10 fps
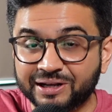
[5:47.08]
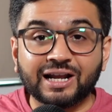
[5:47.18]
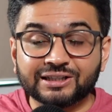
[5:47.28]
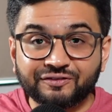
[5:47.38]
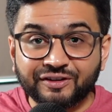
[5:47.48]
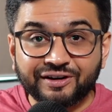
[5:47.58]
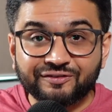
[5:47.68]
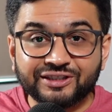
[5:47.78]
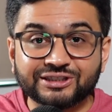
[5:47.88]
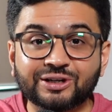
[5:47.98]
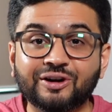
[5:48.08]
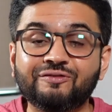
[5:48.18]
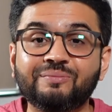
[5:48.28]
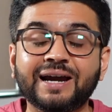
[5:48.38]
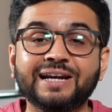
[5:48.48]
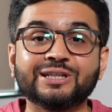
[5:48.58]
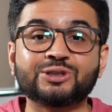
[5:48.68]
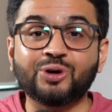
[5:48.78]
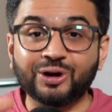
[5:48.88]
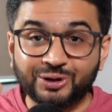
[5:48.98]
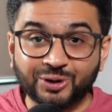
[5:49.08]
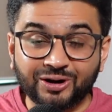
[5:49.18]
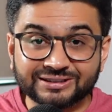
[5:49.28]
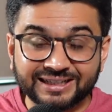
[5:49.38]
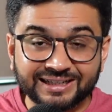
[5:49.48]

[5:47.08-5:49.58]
Another favorite feature of mine is called Docs in